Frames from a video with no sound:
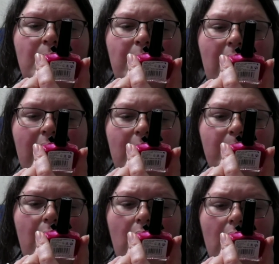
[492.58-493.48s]
paint
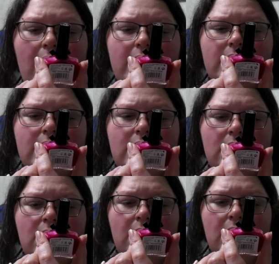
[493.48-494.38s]
pots,
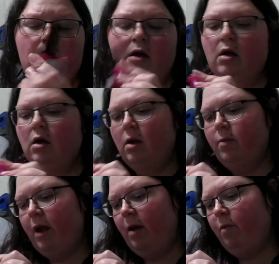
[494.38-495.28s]

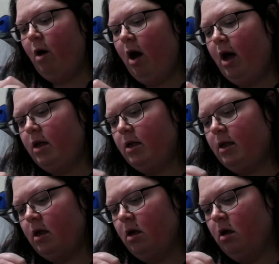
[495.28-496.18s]
paint
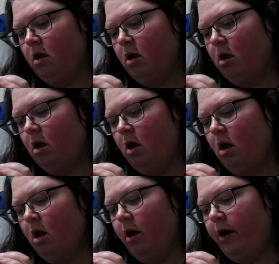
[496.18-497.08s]
pots,
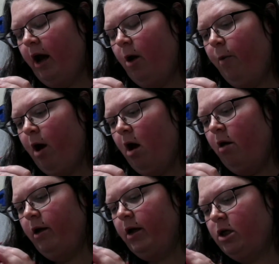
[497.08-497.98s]
nail
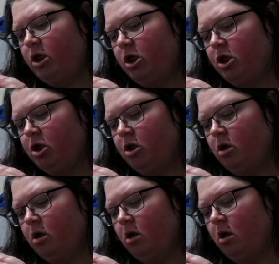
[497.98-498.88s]
polish.
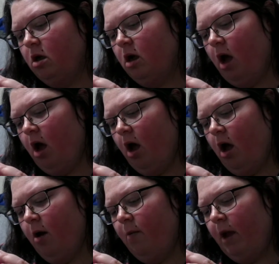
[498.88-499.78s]

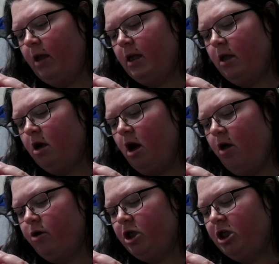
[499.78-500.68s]
Um, it's in the
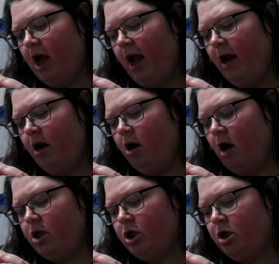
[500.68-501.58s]
color Shake
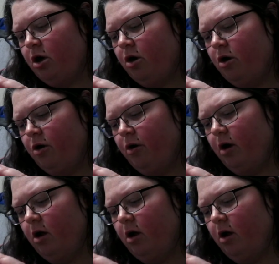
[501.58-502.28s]
Not Stirred.